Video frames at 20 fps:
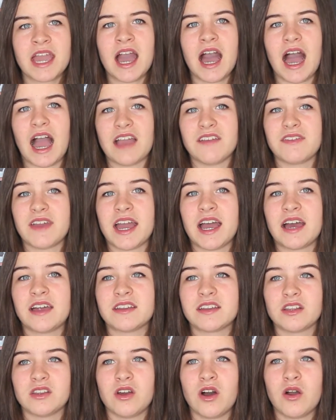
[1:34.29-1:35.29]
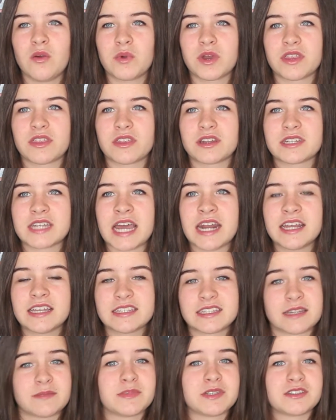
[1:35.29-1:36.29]
I found a lot with
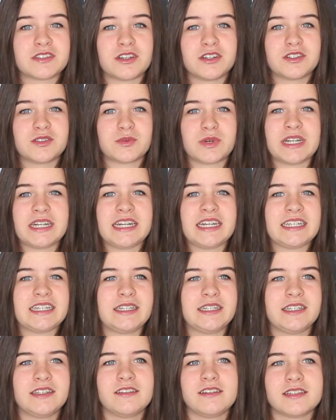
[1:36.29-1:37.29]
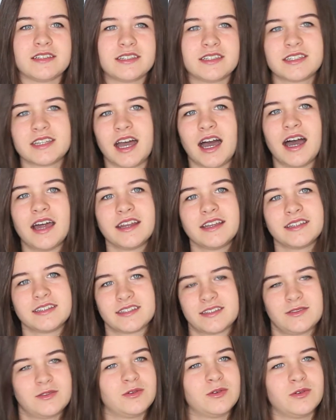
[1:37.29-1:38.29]
Tennant's episodes when he lost the
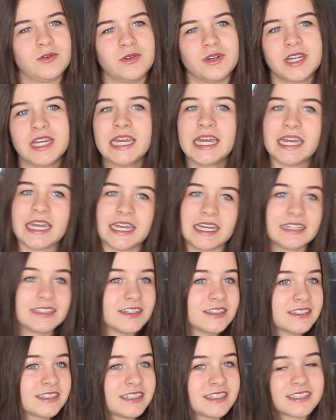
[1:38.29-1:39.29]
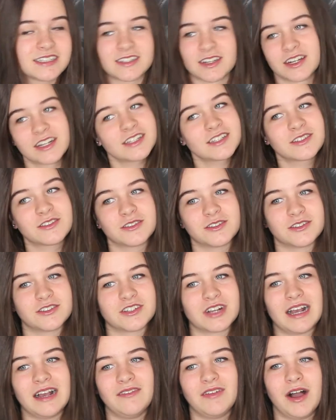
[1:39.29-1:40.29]
TARDIS or he lost his sonic
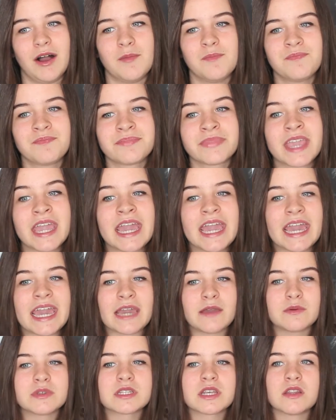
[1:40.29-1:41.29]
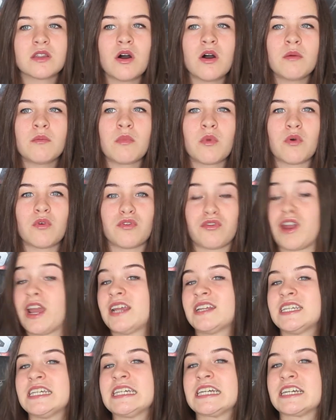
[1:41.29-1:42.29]
screwdriver, he was a lot more
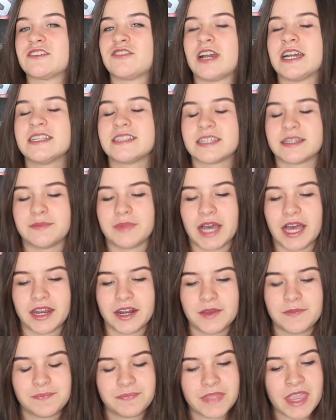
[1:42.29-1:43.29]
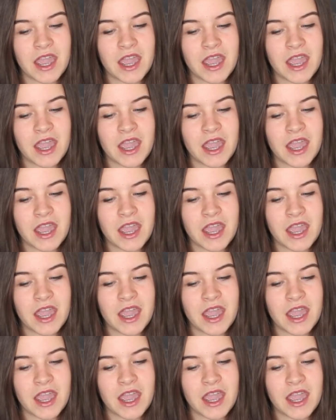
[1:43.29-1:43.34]
frantic and crazy about it.